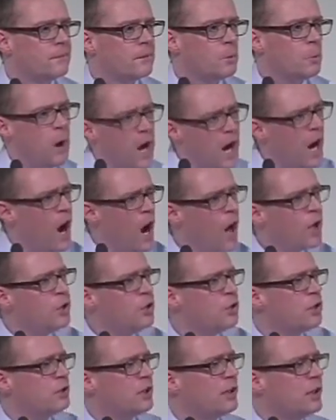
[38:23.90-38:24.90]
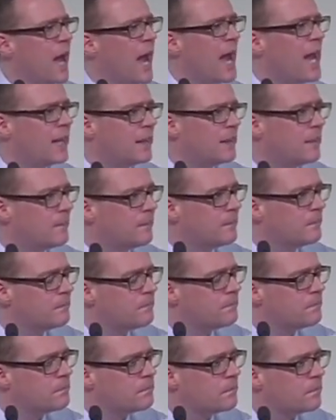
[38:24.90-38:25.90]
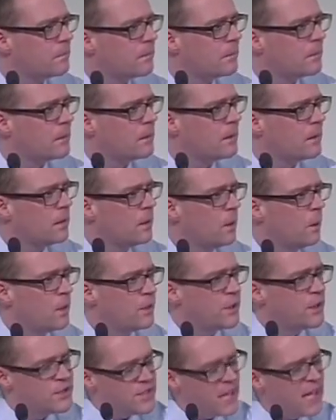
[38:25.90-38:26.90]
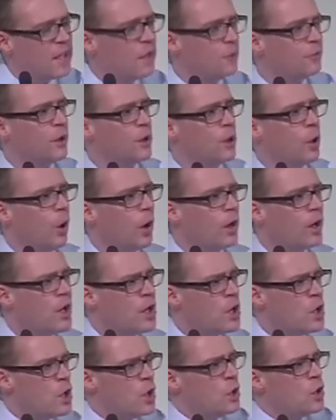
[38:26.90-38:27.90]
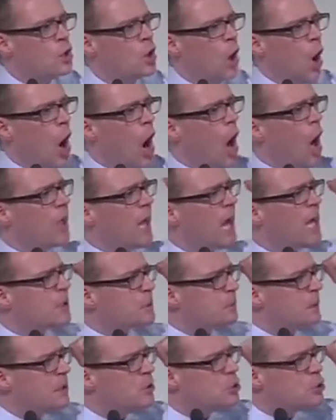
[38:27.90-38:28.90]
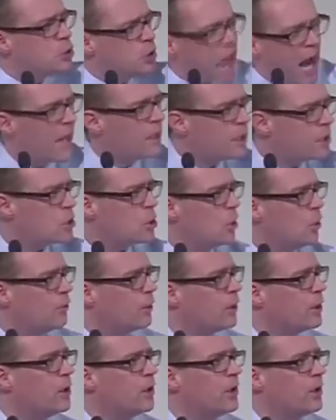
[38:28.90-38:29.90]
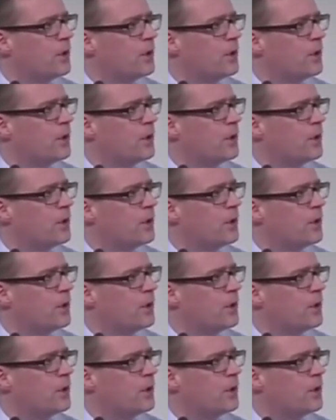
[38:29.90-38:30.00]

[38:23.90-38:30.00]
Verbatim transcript: Where are you tonight with the zeal of the Lord? God has been jealous over you.